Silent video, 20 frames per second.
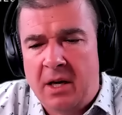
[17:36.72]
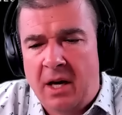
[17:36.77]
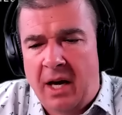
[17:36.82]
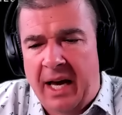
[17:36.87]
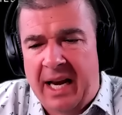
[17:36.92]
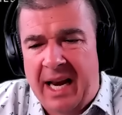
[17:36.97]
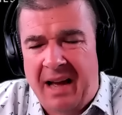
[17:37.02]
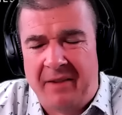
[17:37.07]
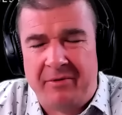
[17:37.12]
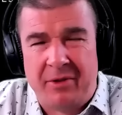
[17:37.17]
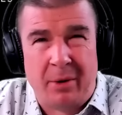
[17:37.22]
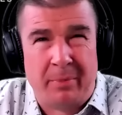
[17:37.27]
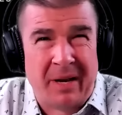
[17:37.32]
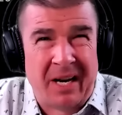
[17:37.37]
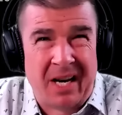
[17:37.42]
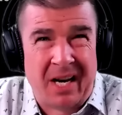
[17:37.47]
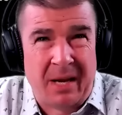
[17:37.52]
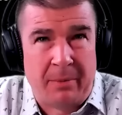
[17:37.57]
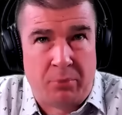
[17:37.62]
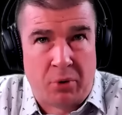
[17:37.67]
And have there been
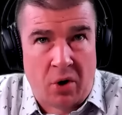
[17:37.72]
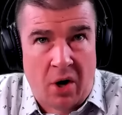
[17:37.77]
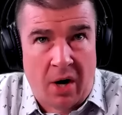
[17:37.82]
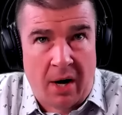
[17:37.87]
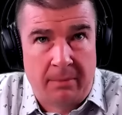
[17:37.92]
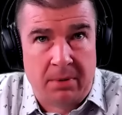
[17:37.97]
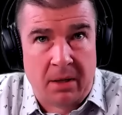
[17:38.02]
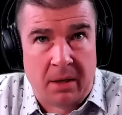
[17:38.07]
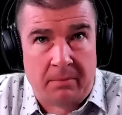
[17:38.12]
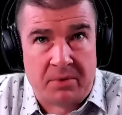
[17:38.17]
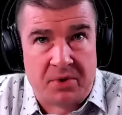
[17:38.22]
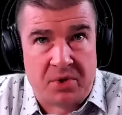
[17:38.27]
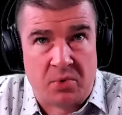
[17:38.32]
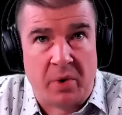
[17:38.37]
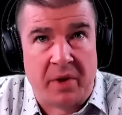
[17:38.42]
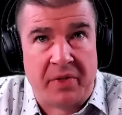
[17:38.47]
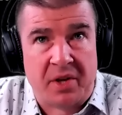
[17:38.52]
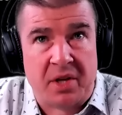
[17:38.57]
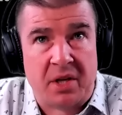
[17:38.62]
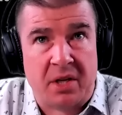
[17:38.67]
any problems
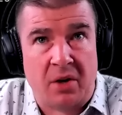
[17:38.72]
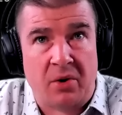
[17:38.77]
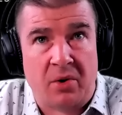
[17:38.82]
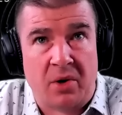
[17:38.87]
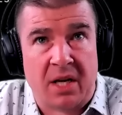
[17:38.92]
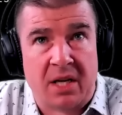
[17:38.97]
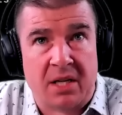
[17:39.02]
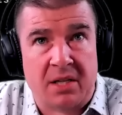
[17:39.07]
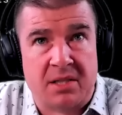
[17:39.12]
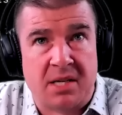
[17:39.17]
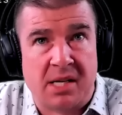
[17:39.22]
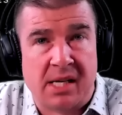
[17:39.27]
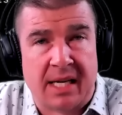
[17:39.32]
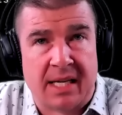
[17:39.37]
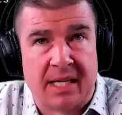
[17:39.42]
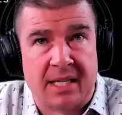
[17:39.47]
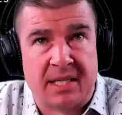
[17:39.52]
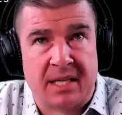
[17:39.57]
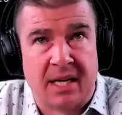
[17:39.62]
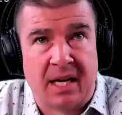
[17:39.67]
with the unit?
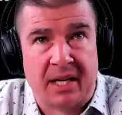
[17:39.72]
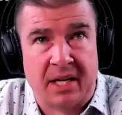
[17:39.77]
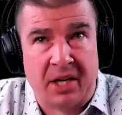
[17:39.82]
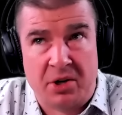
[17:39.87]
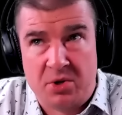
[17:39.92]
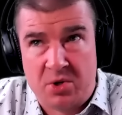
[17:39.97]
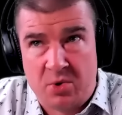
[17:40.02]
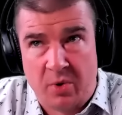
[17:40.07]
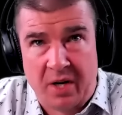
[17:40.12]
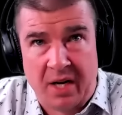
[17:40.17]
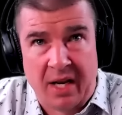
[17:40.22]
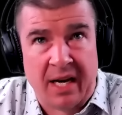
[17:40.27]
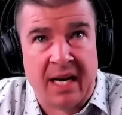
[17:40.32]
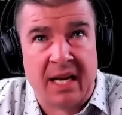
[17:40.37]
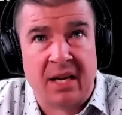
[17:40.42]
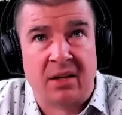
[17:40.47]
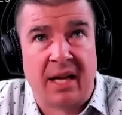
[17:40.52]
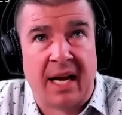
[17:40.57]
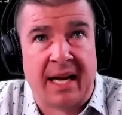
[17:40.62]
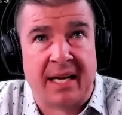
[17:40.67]
And uh, here's what
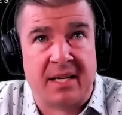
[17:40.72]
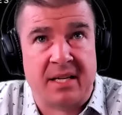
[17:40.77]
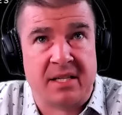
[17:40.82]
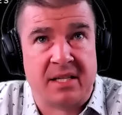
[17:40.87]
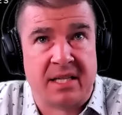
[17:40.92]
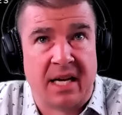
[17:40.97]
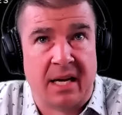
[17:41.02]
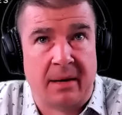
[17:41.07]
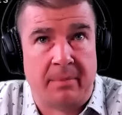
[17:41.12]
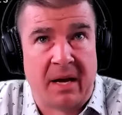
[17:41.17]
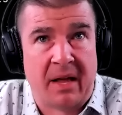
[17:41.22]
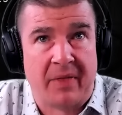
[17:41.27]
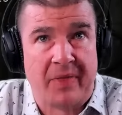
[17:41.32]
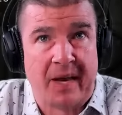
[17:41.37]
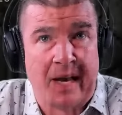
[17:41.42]
Anil had to say about